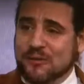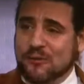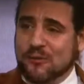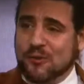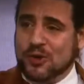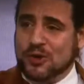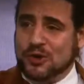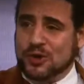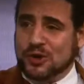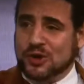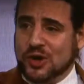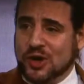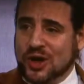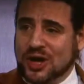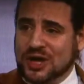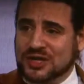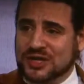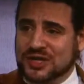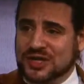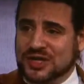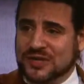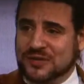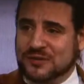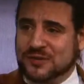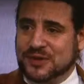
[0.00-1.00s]
they afford the
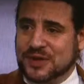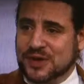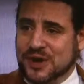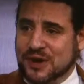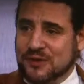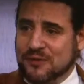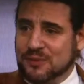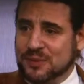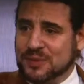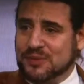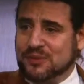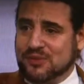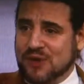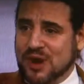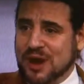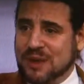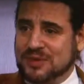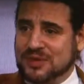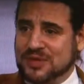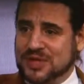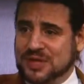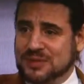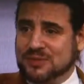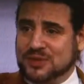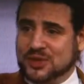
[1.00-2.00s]
losses if the government
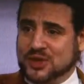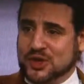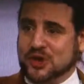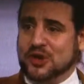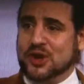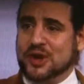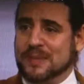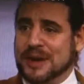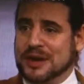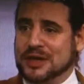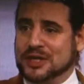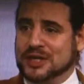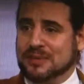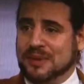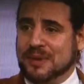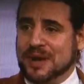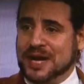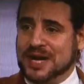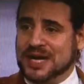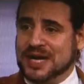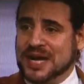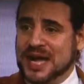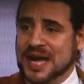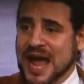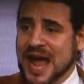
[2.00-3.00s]
promised them a certain amount of
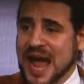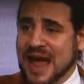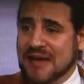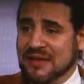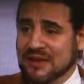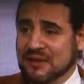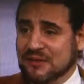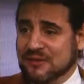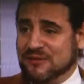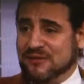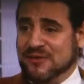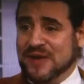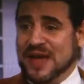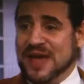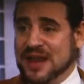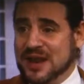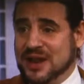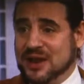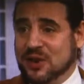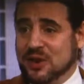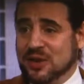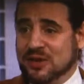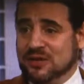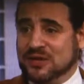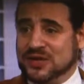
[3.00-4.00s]
money, and
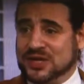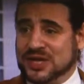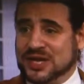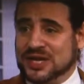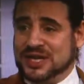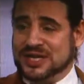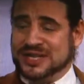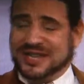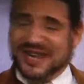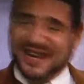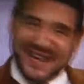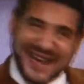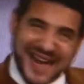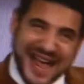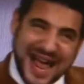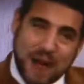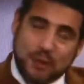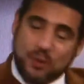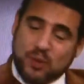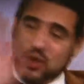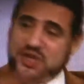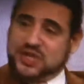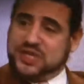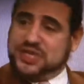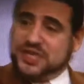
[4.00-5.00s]
then all of a sudden decide,
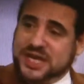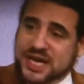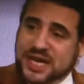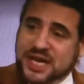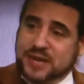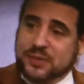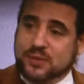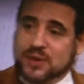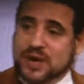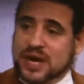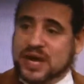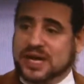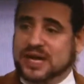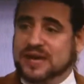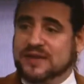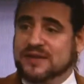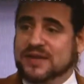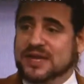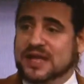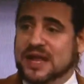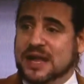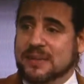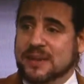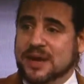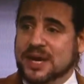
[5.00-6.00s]
nah, we're just kidding, we're not
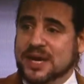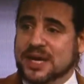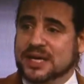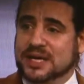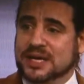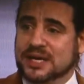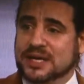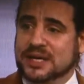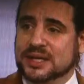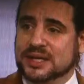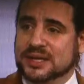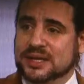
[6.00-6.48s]
giving you that money?